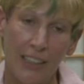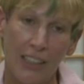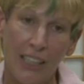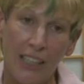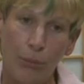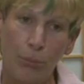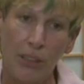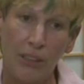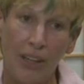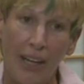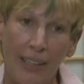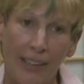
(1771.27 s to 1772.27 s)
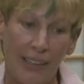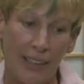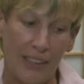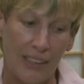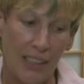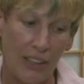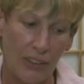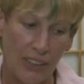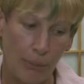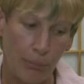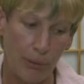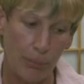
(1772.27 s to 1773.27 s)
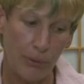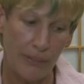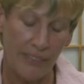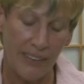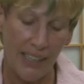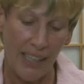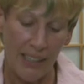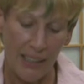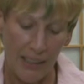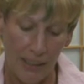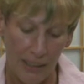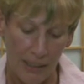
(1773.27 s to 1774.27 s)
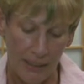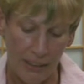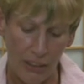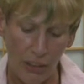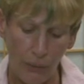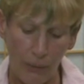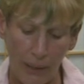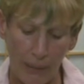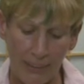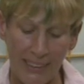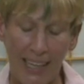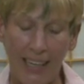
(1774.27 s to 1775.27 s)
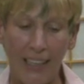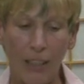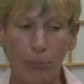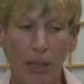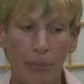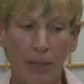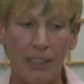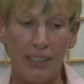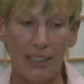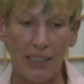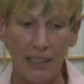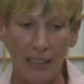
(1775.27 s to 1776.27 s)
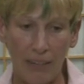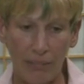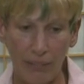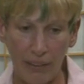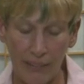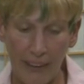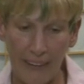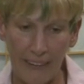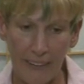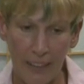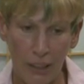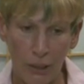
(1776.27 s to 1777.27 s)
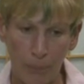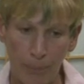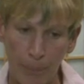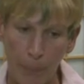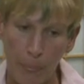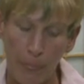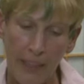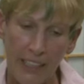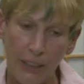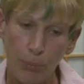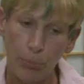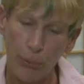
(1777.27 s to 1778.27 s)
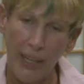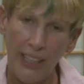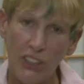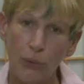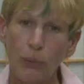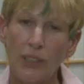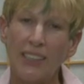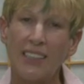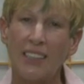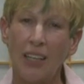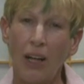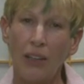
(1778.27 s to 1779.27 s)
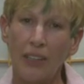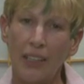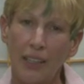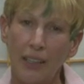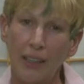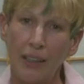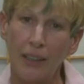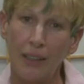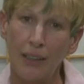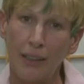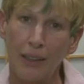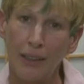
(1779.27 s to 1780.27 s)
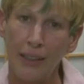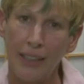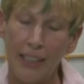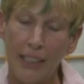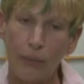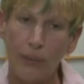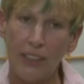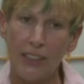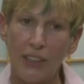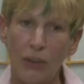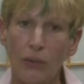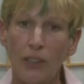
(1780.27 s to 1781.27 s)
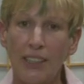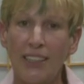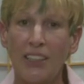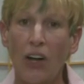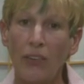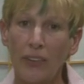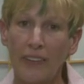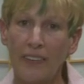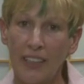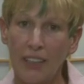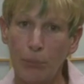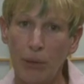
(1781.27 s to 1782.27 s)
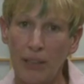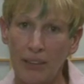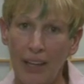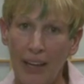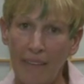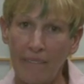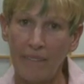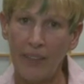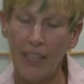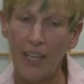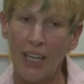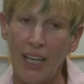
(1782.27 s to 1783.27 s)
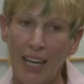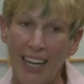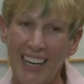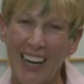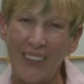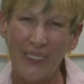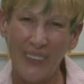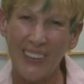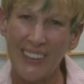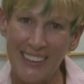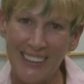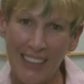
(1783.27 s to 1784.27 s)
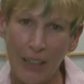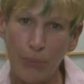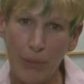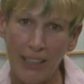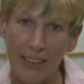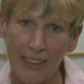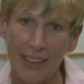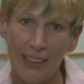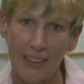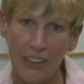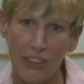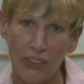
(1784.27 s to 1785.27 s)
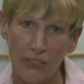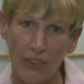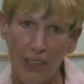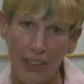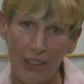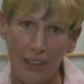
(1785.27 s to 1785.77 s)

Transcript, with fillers: That could mean a lot of things. I know some people have said, you know, when I was hanging by my teeth, I felt like this branch was solid it was the only solid thing in my life, and I really dug my teeth into it.